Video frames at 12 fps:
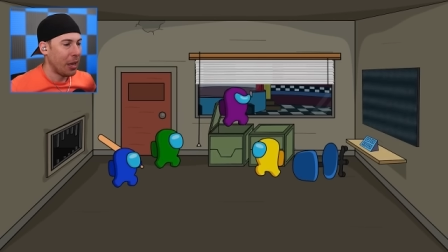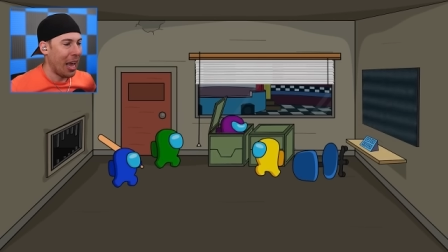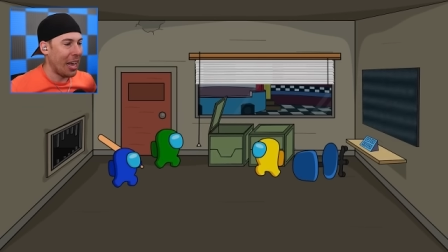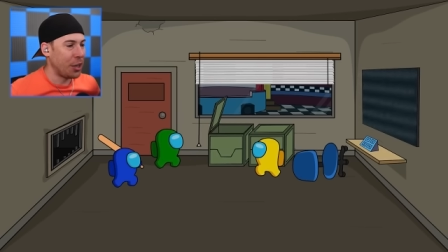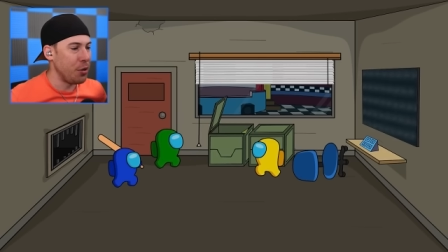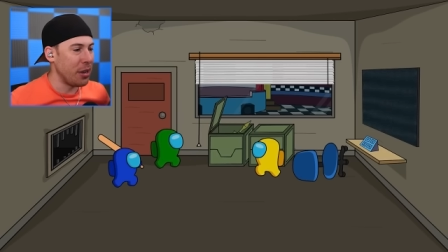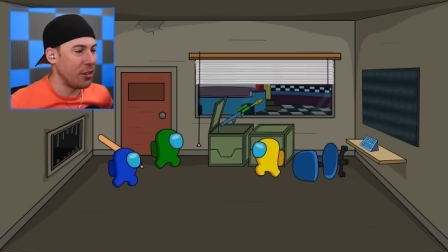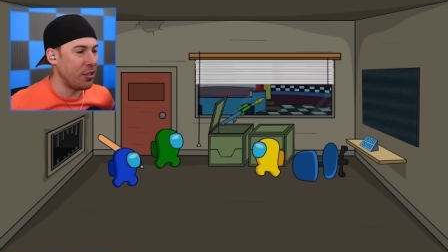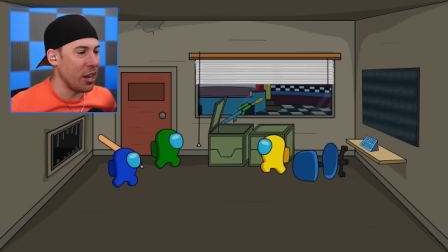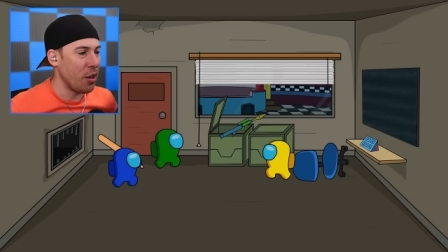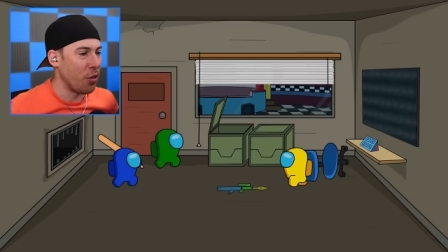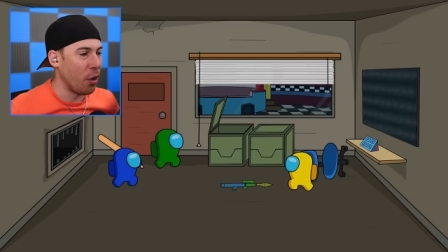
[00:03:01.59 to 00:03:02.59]
As you can
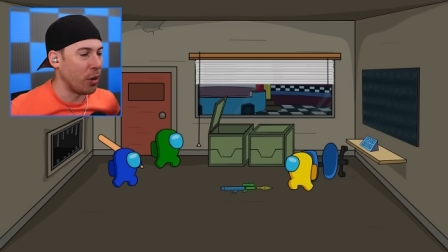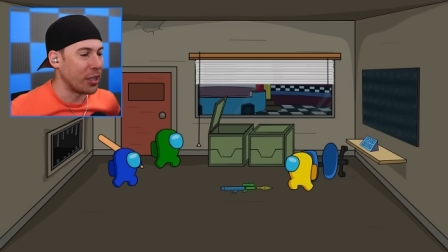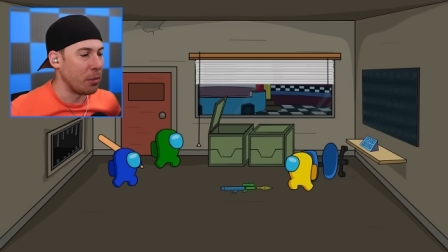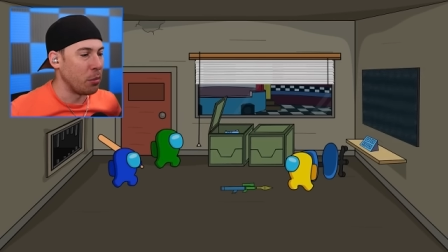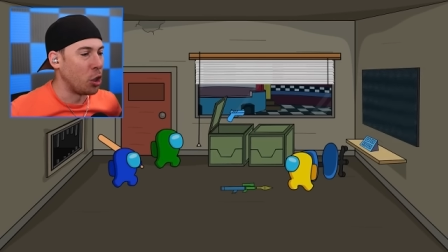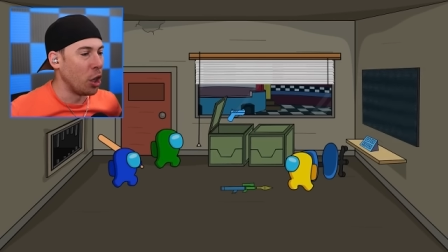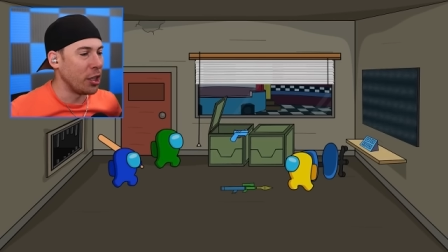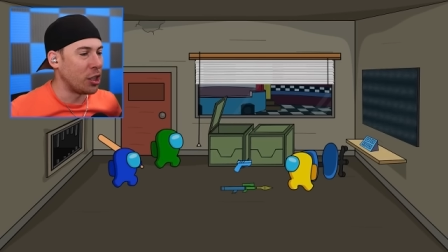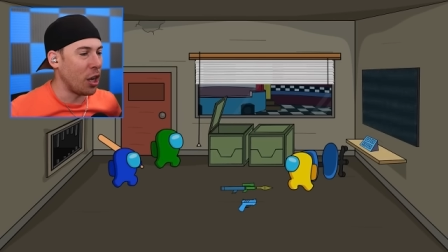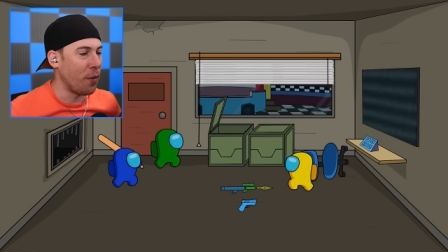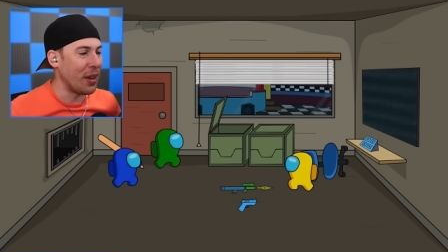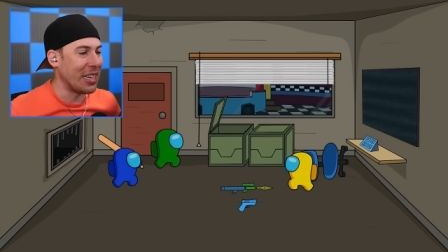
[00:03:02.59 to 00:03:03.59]
see, there is some good
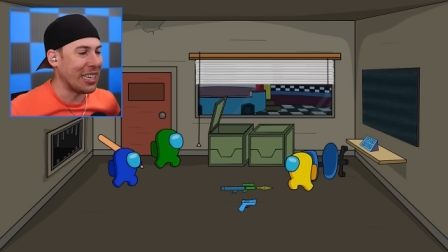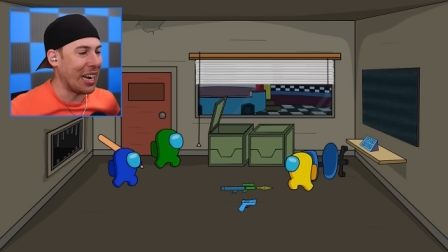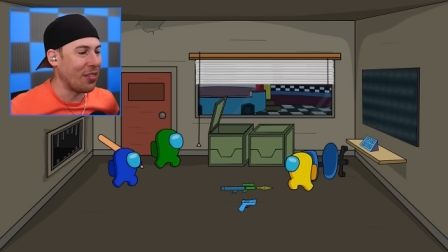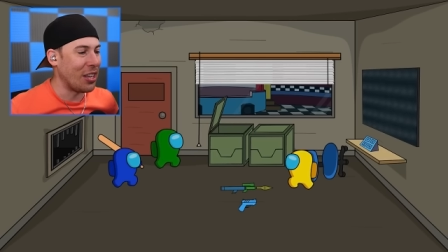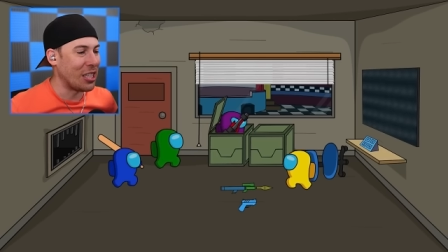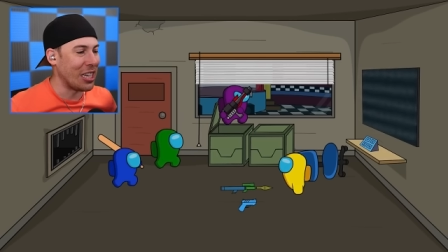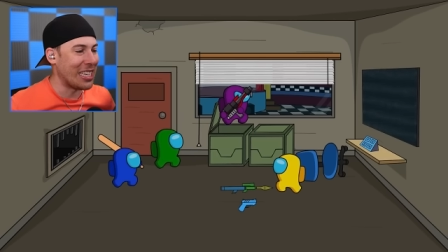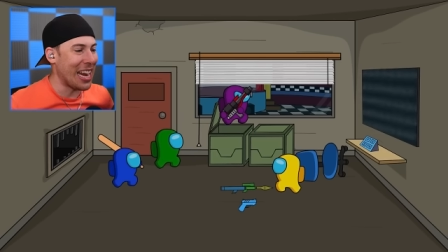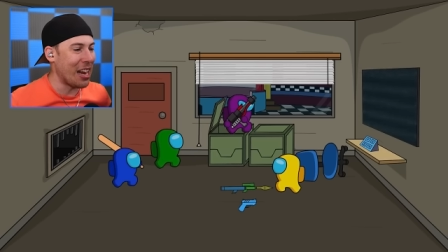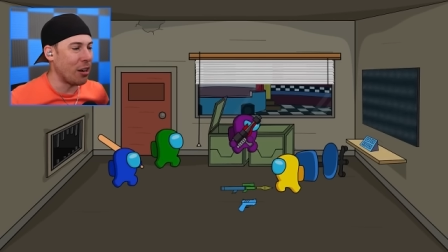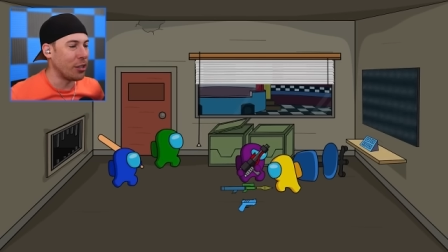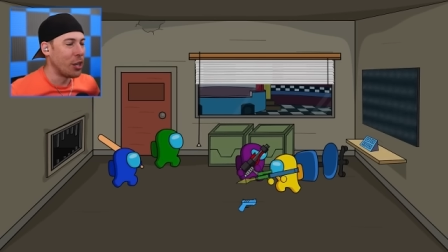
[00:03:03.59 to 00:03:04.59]
stuff inside these
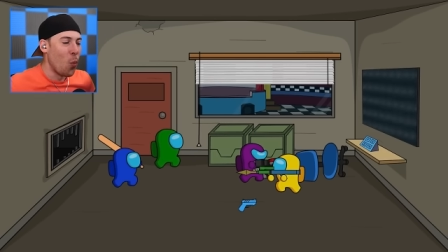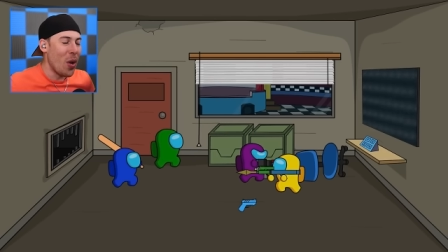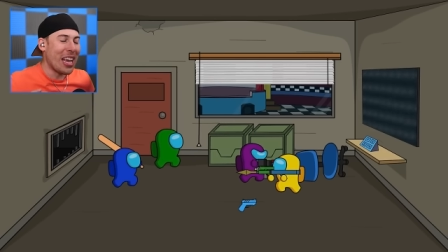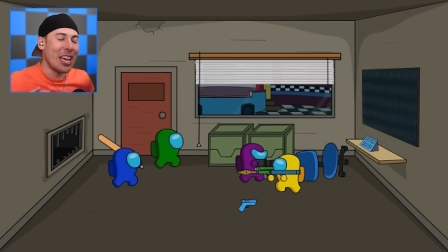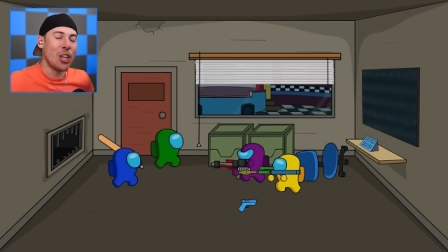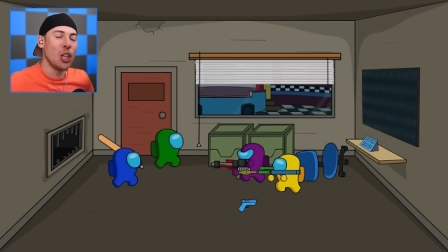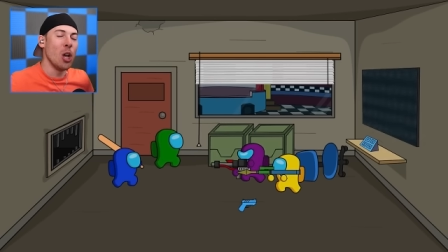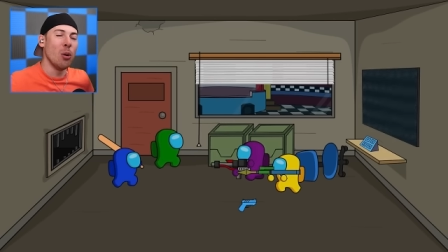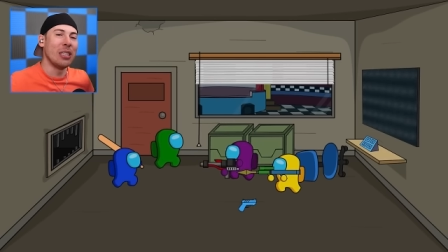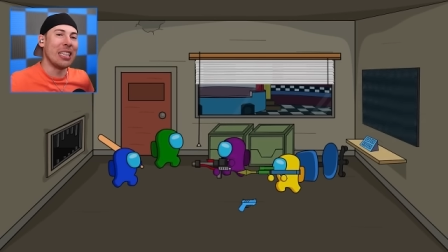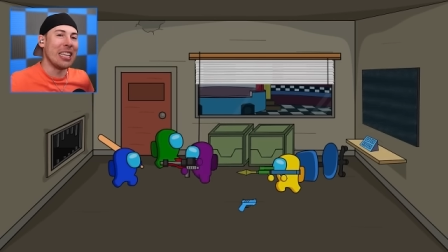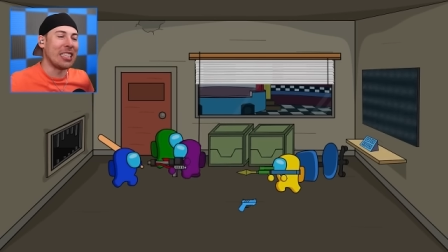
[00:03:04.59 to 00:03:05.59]
containers. We can
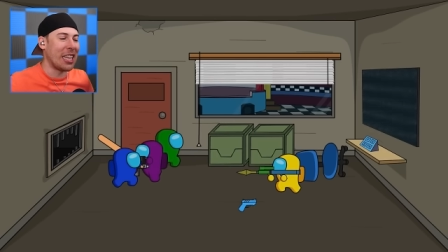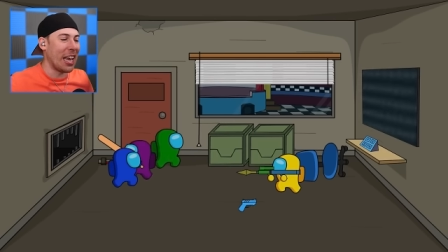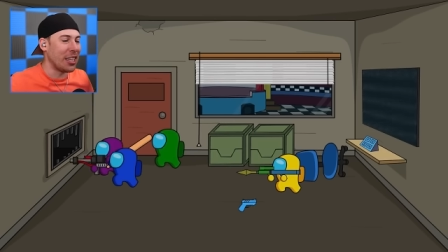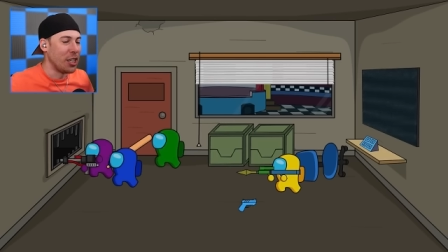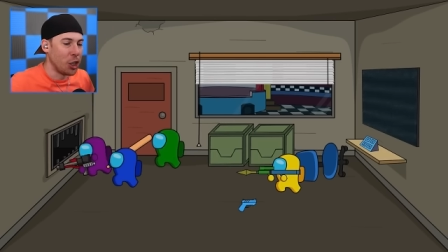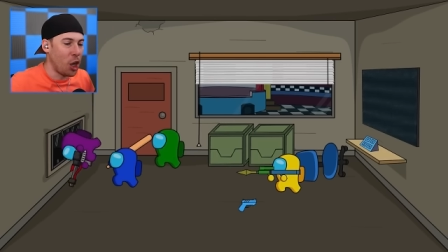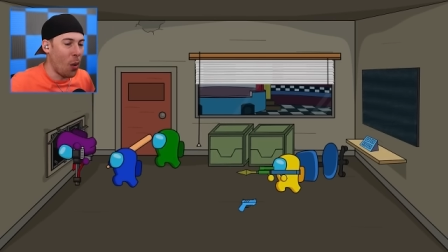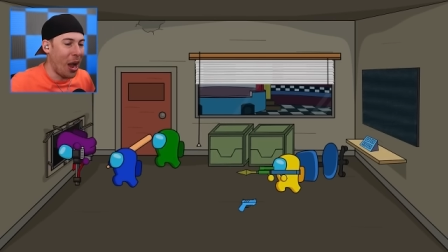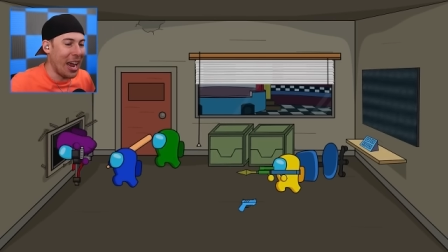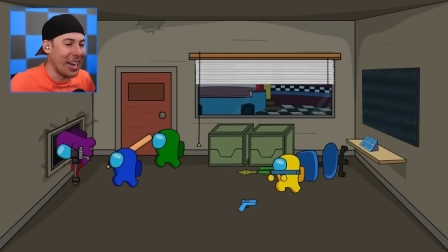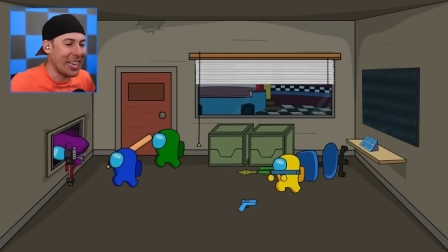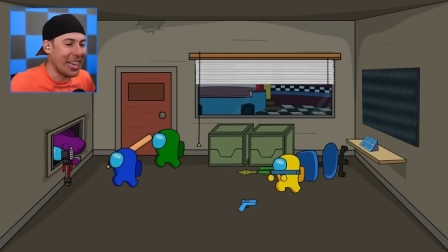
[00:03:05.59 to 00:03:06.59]
use these things to go
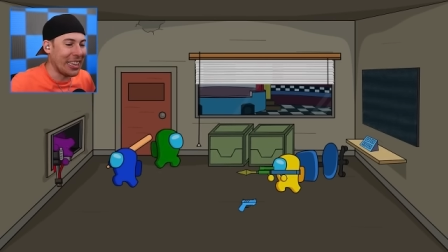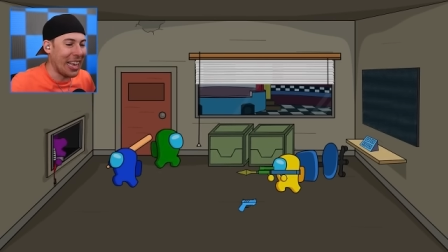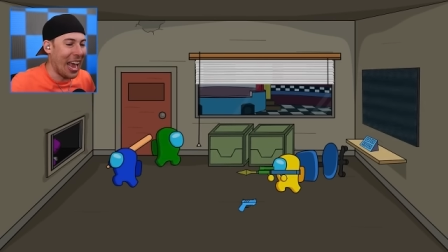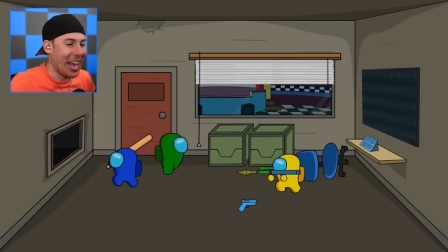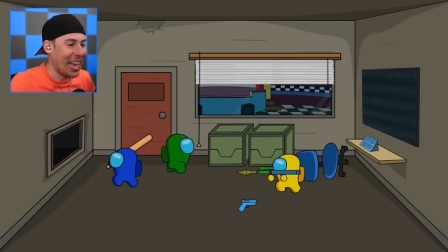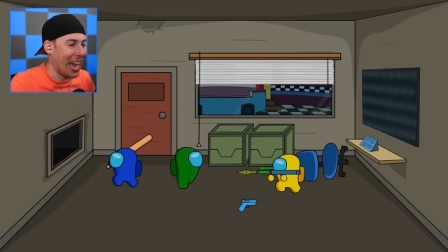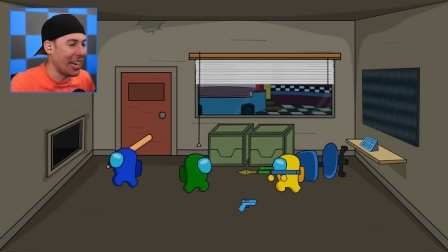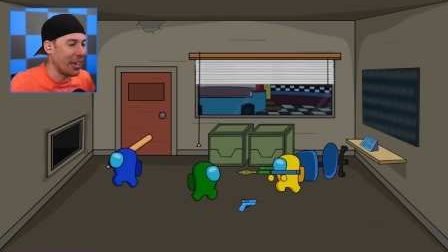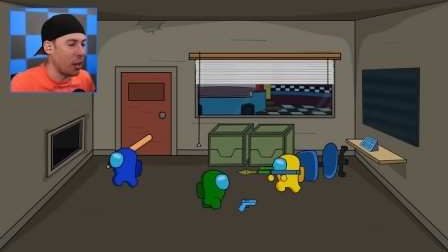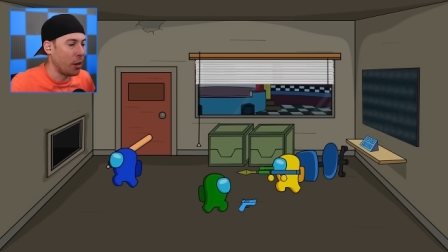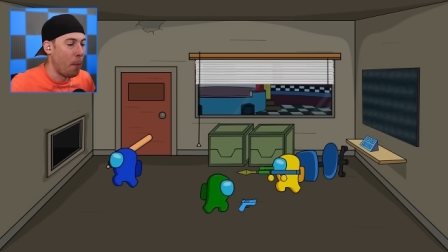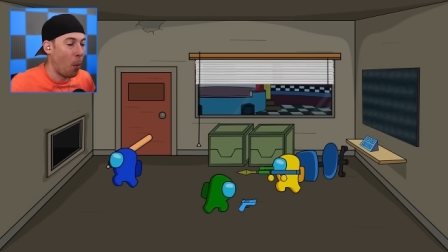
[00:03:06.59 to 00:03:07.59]
ahead and get the heck out of
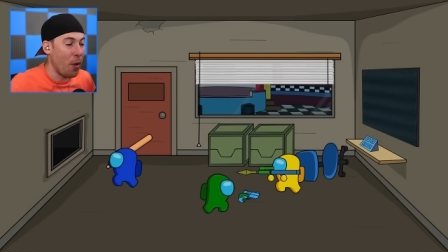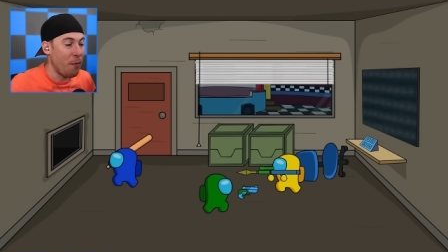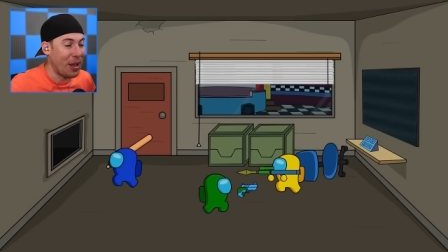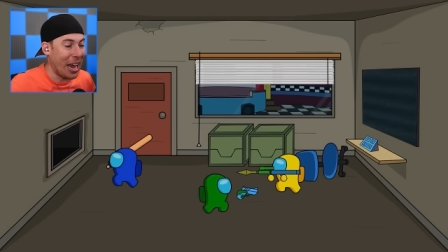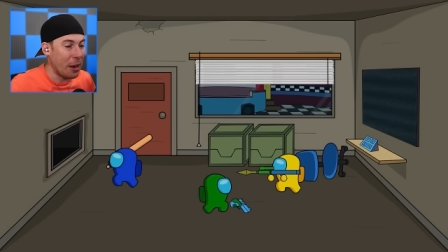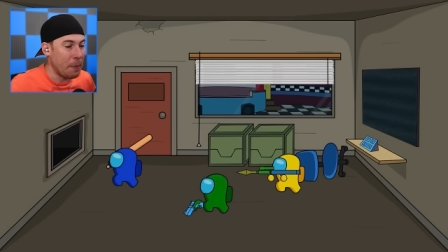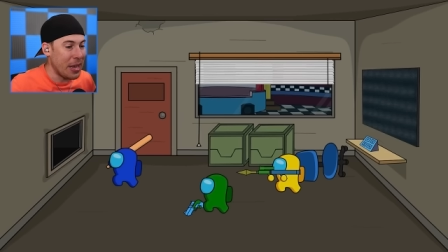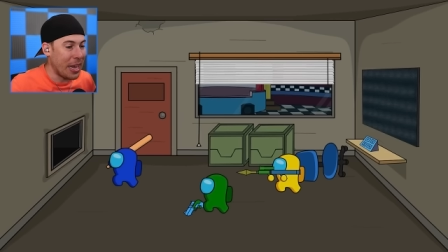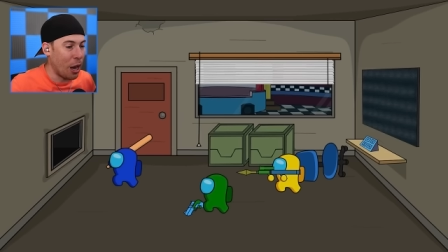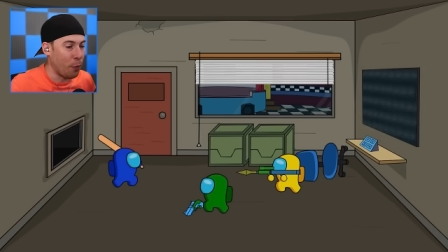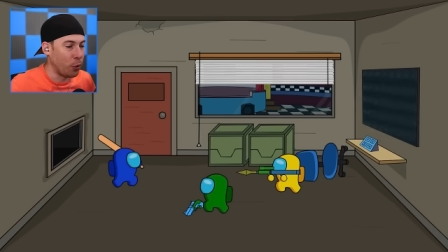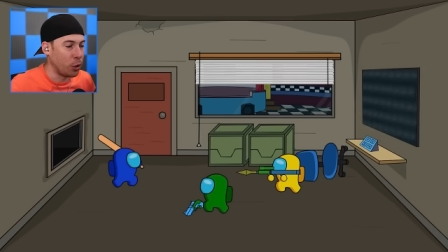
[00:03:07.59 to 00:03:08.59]
here. But we've got to be
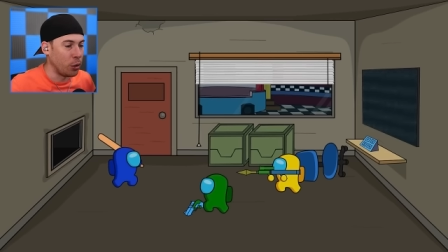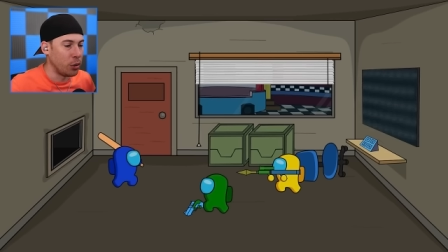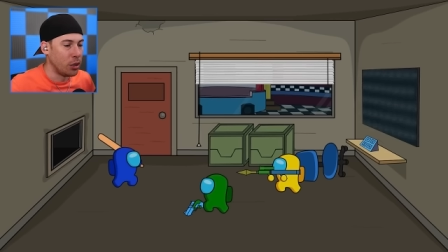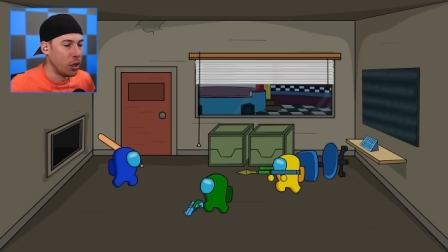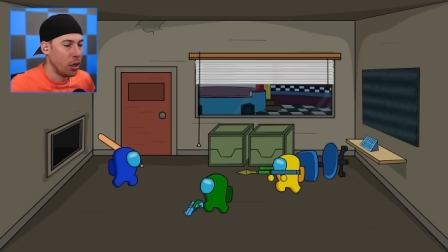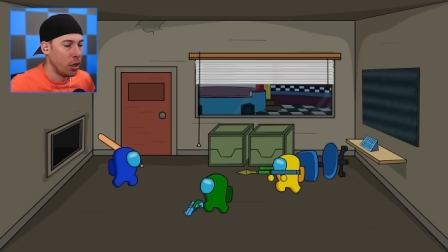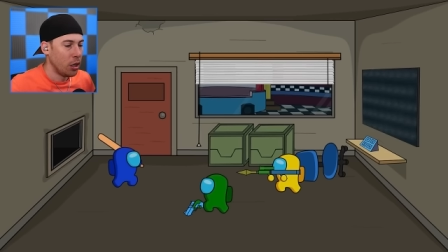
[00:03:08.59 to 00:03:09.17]
careful, dudes.